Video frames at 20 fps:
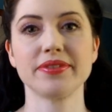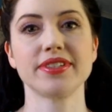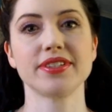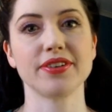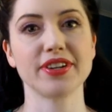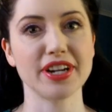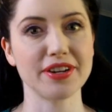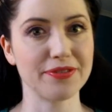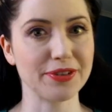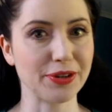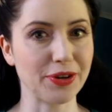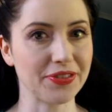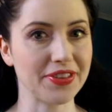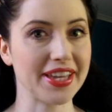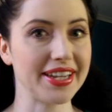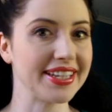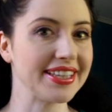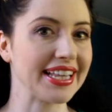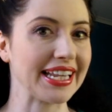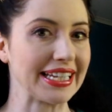Sorry, I forgot
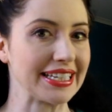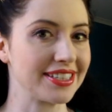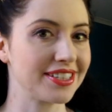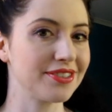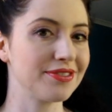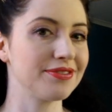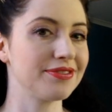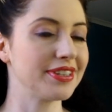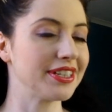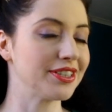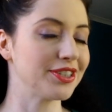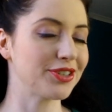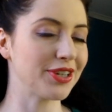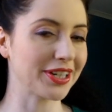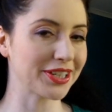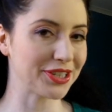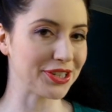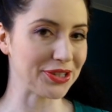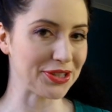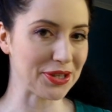that in the list of
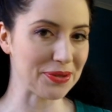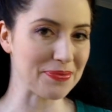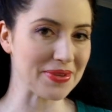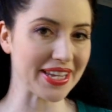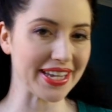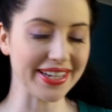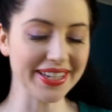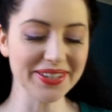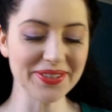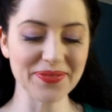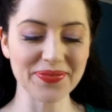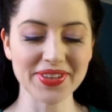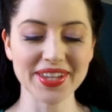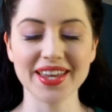instructions at the beginning,